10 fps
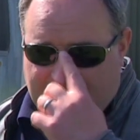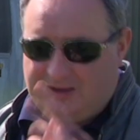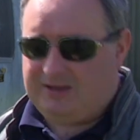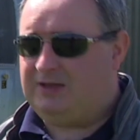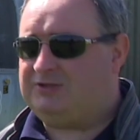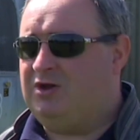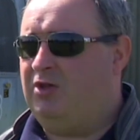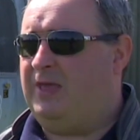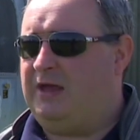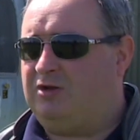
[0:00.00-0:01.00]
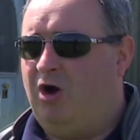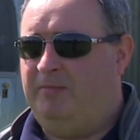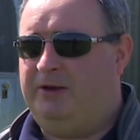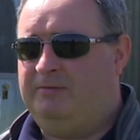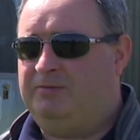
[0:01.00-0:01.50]
uh It's not that
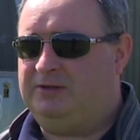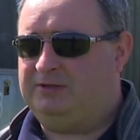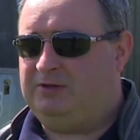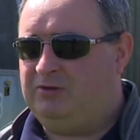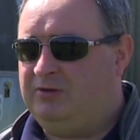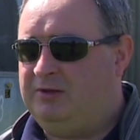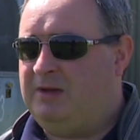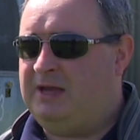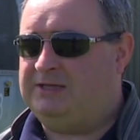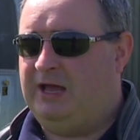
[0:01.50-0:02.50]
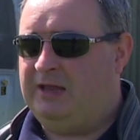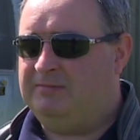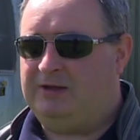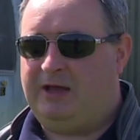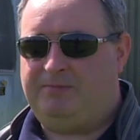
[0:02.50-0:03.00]
common, but it, you know in my time
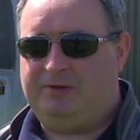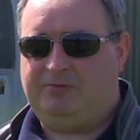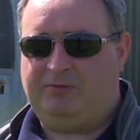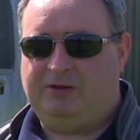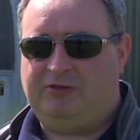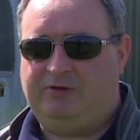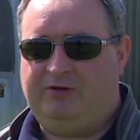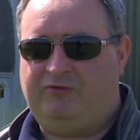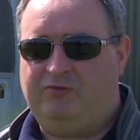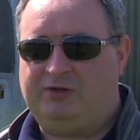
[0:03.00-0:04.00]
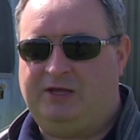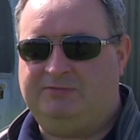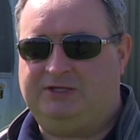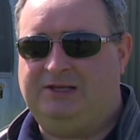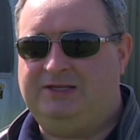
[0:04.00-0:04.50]
it happened probably three or four
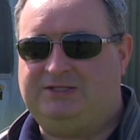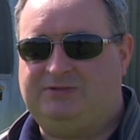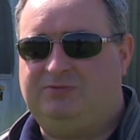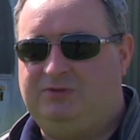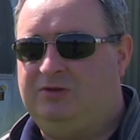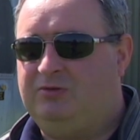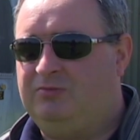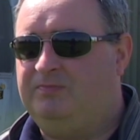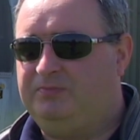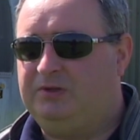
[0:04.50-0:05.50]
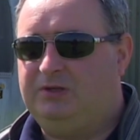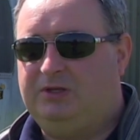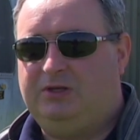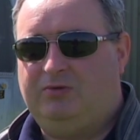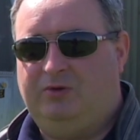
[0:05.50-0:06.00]
times at least. You know
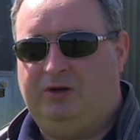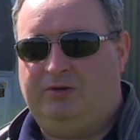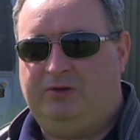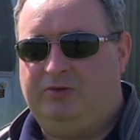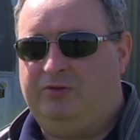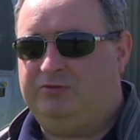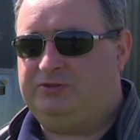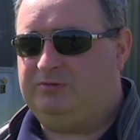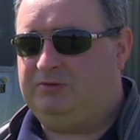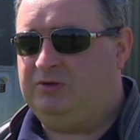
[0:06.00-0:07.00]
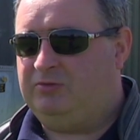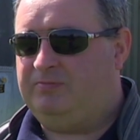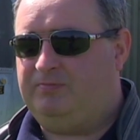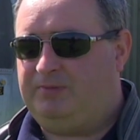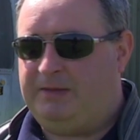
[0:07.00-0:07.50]
where you know there was you know
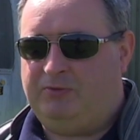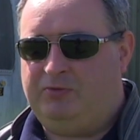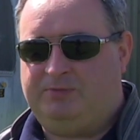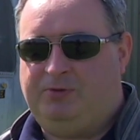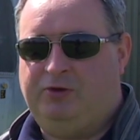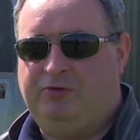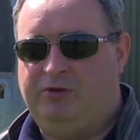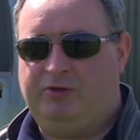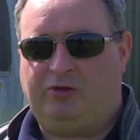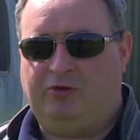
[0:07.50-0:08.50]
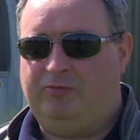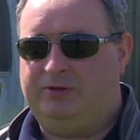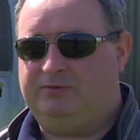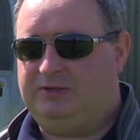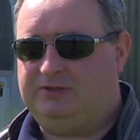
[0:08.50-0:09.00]
people were deployed around the globe
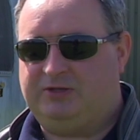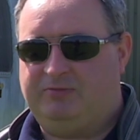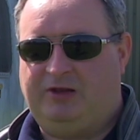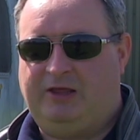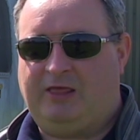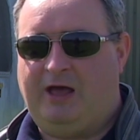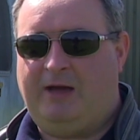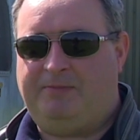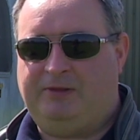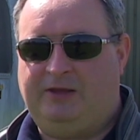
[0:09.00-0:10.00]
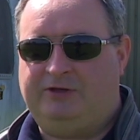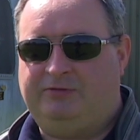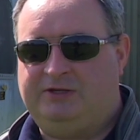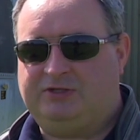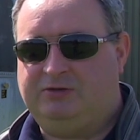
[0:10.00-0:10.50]
and, and something like that happened they had to
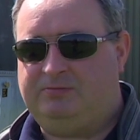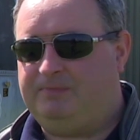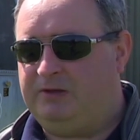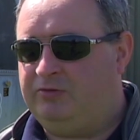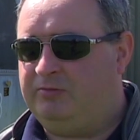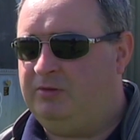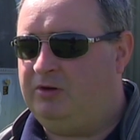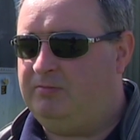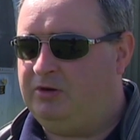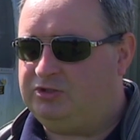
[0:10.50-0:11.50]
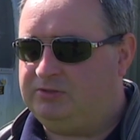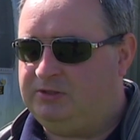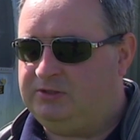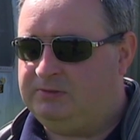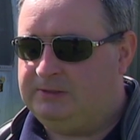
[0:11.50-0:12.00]
rescue a load of mer
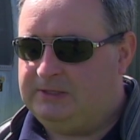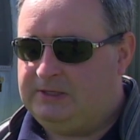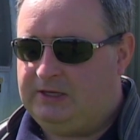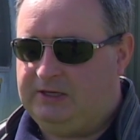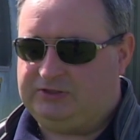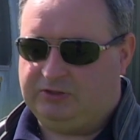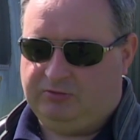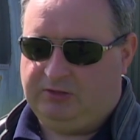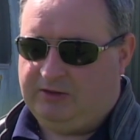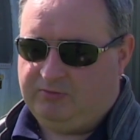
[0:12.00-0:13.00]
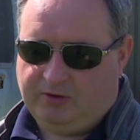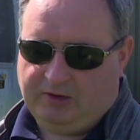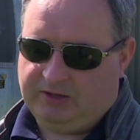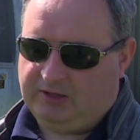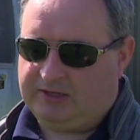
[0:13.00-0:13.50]
merchantmen uh, so yeah what
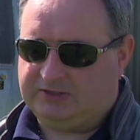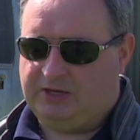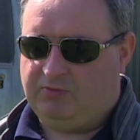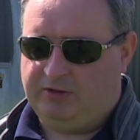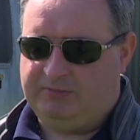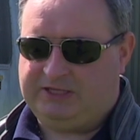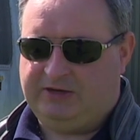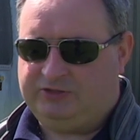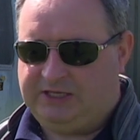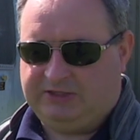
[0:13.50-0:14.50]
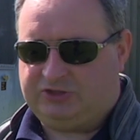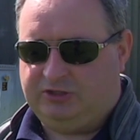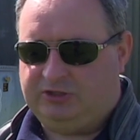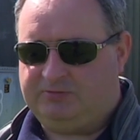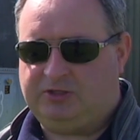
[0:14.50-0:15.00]
like, like I say one of the maintainers he gets
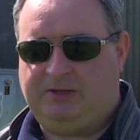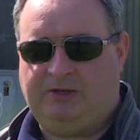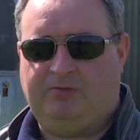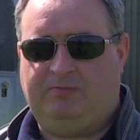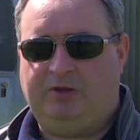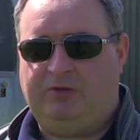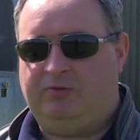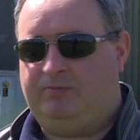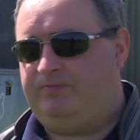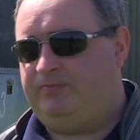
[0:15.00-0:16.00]
trained up to be the you know